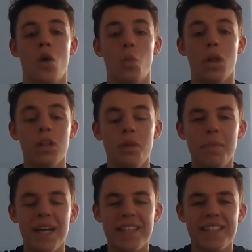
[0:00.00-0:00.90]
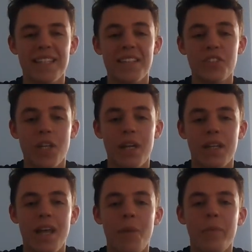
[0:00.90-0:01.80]
Welcome back to the
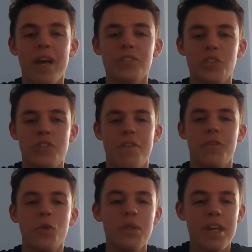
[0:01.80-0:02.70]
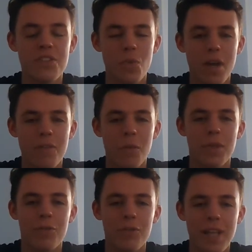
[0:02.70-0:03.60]
channel and we are just a few days away
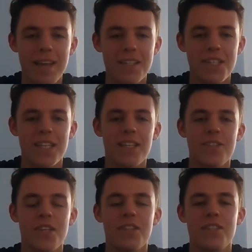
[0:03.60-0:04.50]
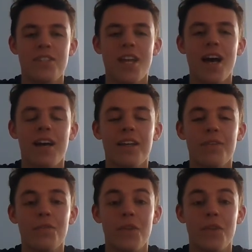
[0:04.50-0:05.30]
from the flat season starting.